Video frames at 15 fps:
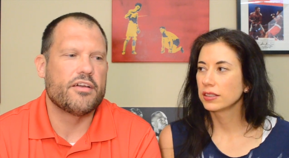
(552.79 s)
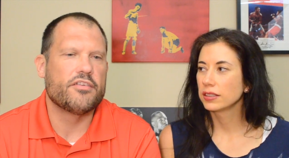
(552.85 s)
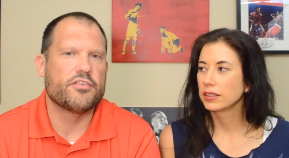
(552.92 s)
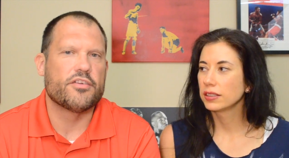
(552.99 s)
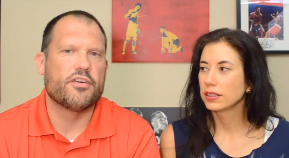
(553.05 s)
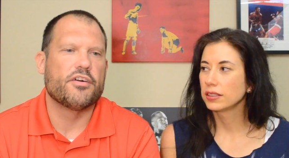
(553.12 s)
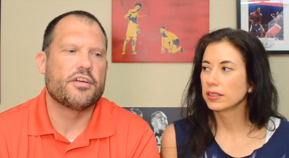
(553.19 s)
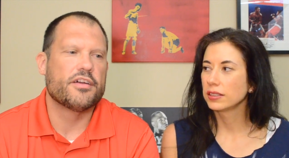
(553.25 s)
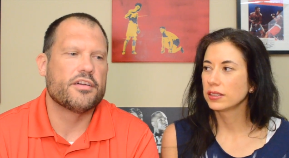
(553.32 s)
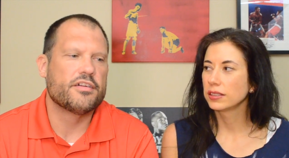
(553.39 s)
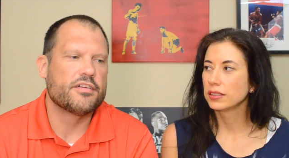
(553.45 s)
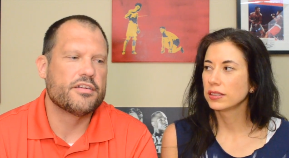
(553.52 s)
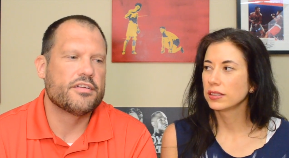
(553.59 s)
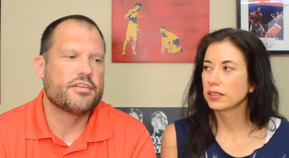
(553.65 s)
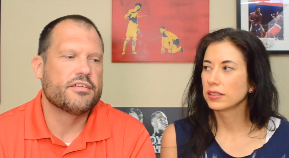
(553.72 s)
Speaker 1: underdog.
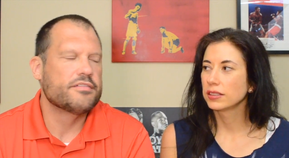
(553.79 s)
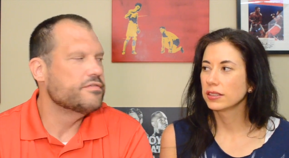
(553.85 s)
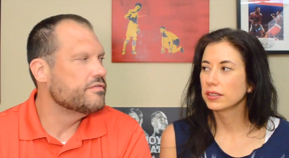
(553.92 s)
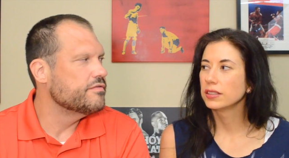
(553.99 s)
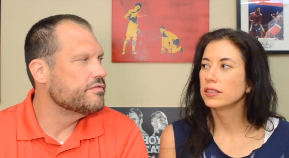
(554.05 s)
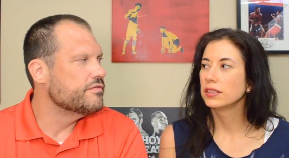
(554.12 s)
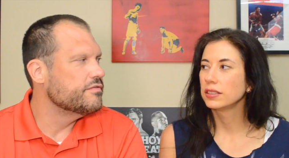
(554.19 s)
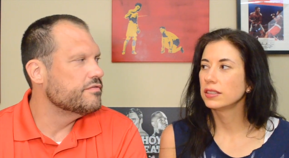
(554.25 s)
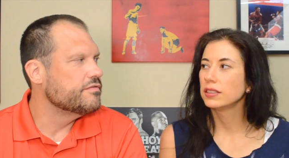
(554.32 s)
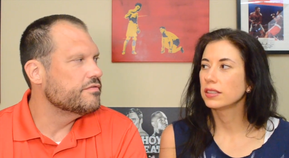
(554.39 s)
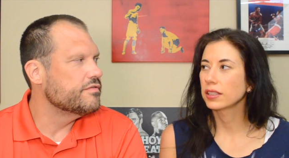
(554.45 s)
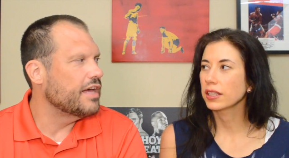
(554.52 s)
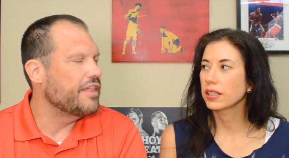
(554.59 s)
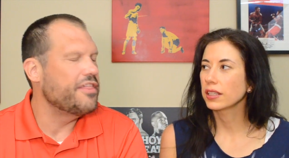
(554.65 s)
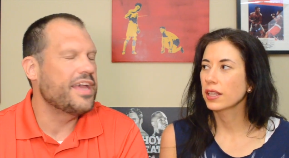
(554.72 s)

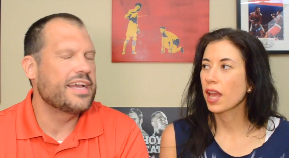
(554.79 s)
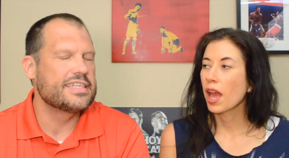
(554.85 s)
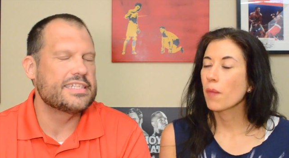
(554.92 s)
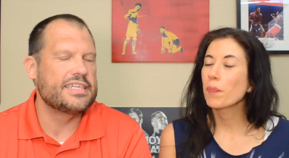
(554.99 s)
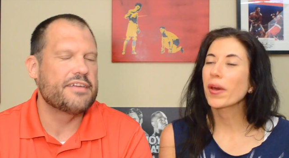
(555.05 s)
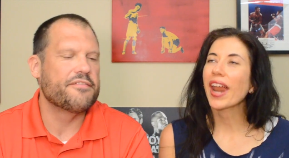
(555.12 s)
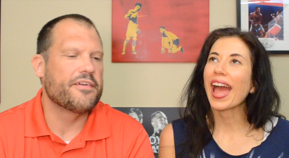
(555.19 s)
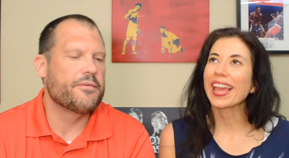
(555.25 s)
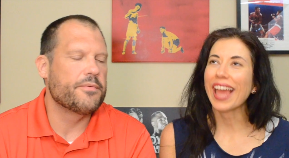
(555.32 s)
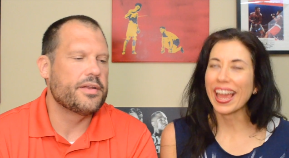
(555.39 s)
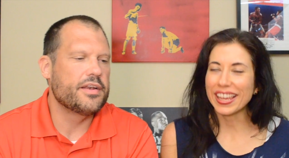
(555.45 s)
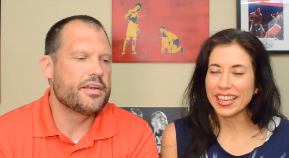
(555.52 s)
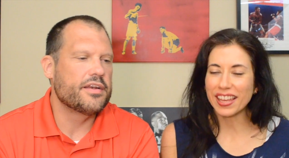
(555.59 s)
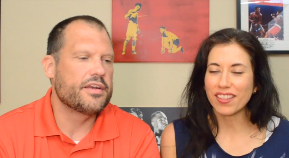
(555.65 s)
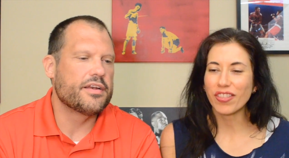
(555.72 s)
I think it's
Speaker 2: different.
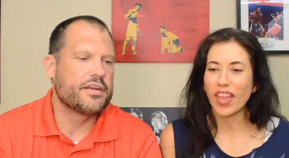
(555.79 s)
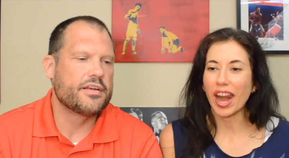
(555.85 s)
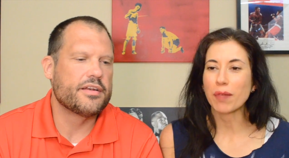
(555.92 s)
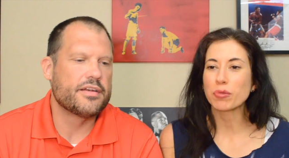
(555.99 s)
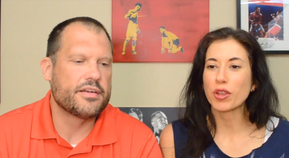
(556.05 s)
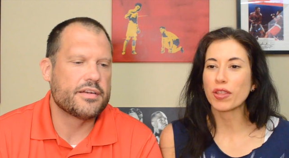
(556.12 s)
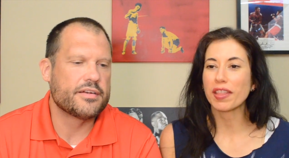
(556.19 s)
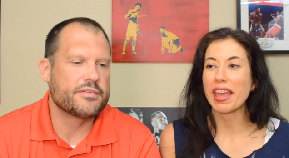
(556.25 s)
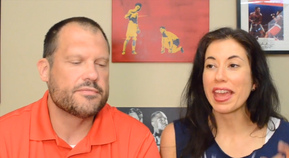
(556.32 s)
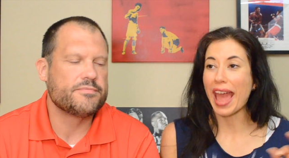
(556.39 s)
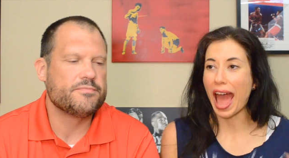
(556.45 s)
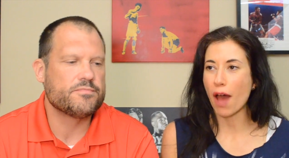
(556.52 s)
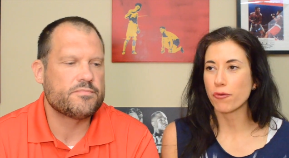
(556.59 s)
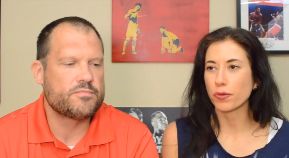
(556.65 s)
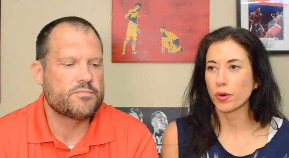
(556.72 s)
But I get that. I'm just
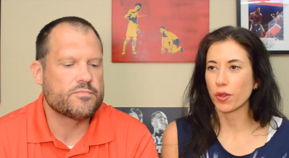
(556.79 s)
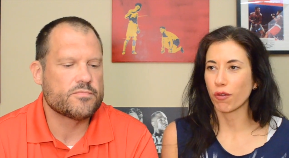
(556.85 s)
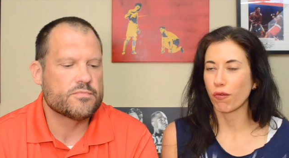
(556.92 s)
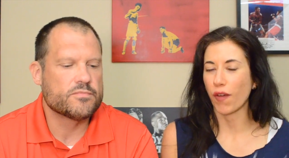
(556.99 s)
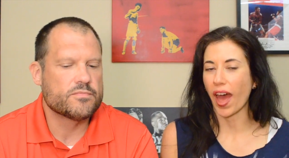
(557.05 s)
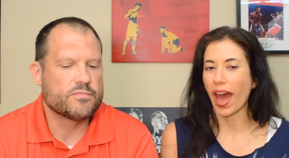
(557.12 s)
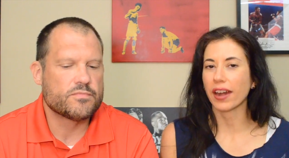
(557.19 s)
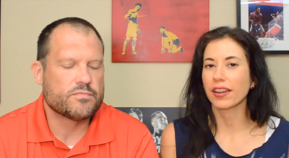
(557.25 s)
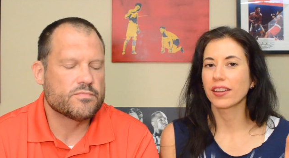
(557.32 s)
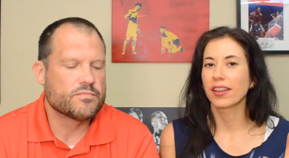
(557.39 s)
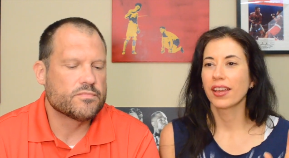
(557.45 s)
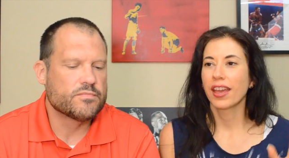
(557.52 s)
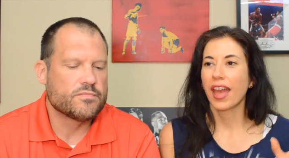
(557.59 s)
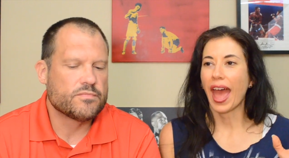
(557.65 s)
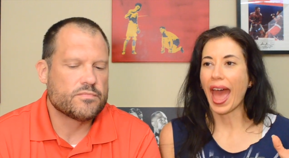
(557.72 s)
saying after the
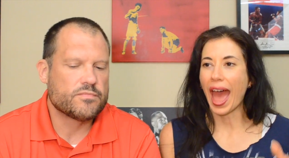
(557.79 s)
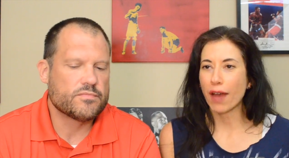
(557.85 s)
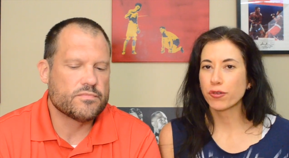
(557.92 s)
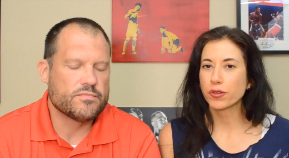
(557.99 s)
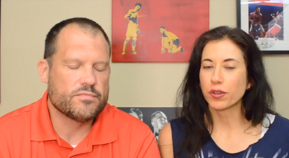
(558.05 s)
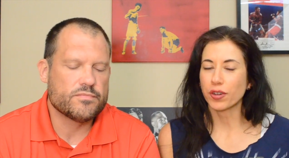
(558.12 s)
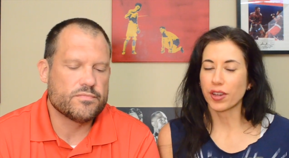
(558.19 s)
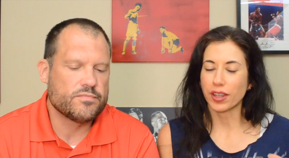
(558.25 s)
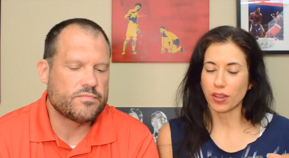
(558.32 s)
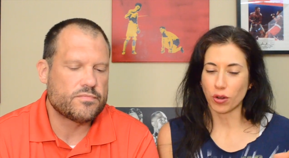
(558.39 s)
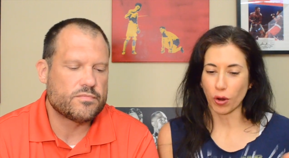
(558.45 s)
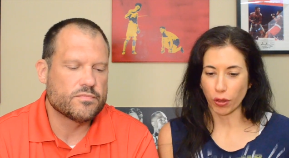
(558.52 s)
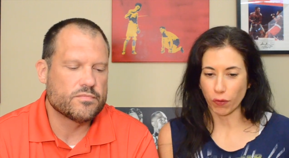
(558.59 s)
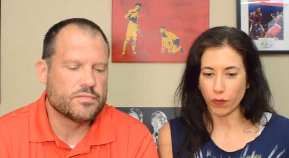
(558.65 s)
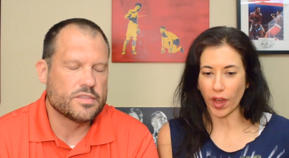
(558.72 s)
fact. After
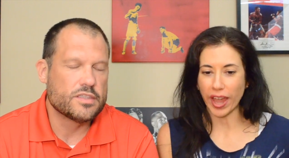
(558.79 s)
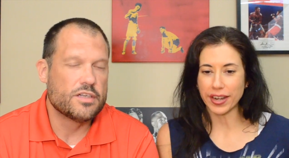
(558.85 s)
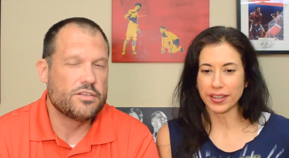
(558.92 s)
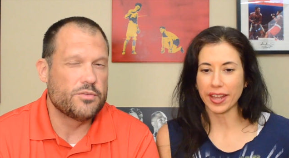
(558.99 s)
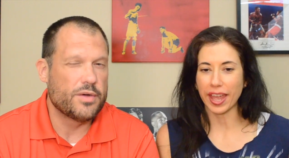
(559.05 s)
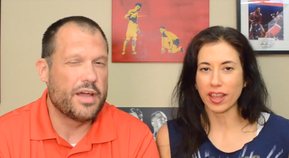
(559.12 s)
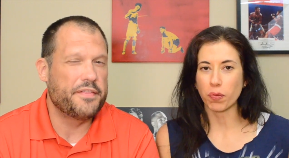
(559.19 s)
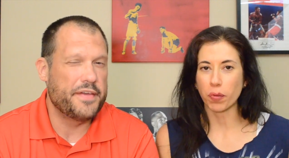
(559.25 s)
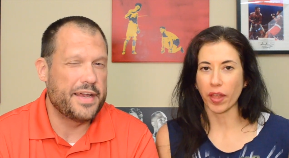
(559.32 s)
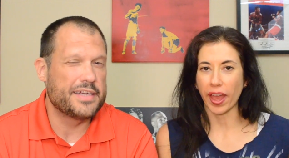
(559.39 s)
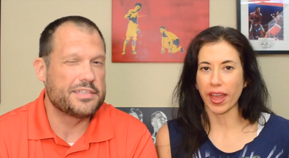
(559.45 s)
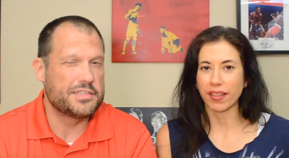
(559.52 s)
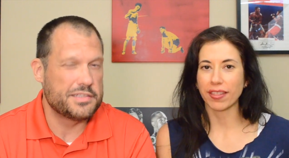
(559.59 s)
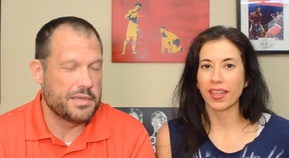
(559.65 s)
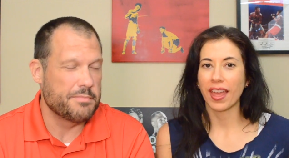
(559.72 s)
the fight
Speaker 1: takes place. Do
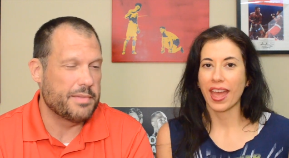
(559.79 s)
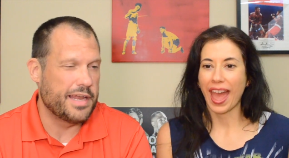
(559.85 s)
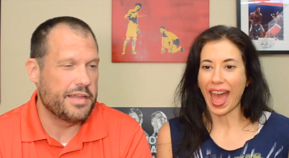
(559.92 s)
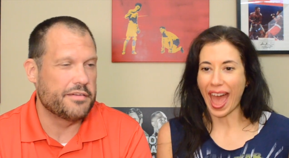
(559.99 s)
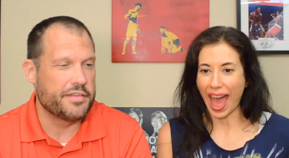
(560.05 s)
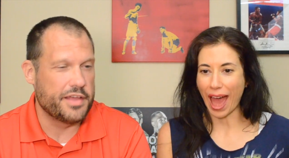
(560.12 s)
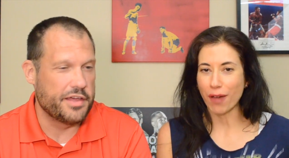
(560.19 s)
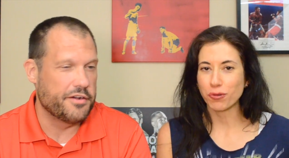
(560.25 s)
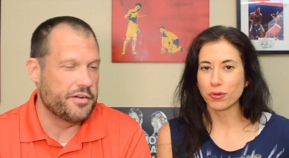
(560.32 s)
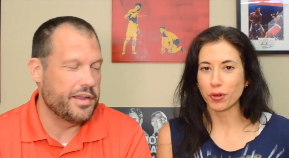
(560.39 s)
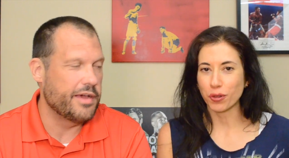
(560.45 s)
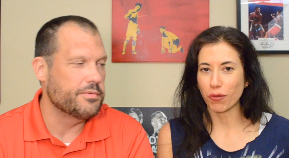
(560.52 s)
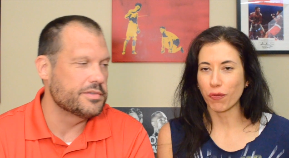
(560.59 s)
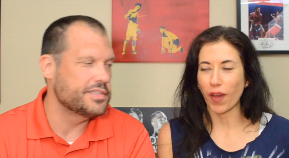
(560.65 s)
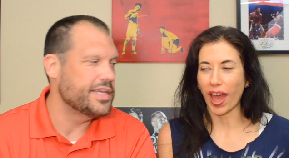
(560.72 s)
I think somebody on the
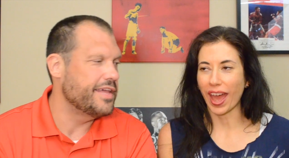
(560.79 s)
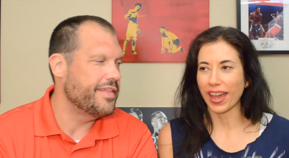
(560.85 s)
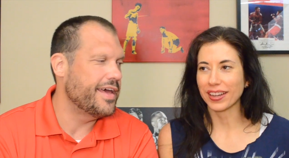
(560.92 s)
internet will say